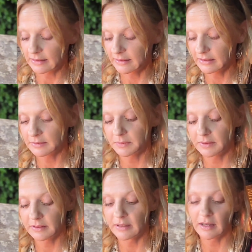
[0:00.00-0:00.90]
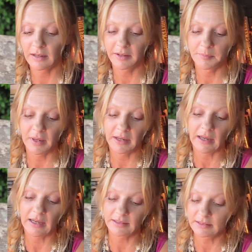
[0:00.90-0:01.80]
This one, I
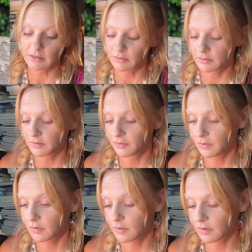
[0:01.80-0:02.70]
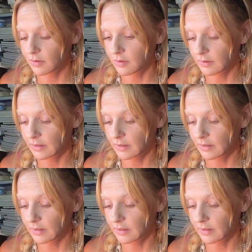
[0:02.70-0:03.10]
had it on for,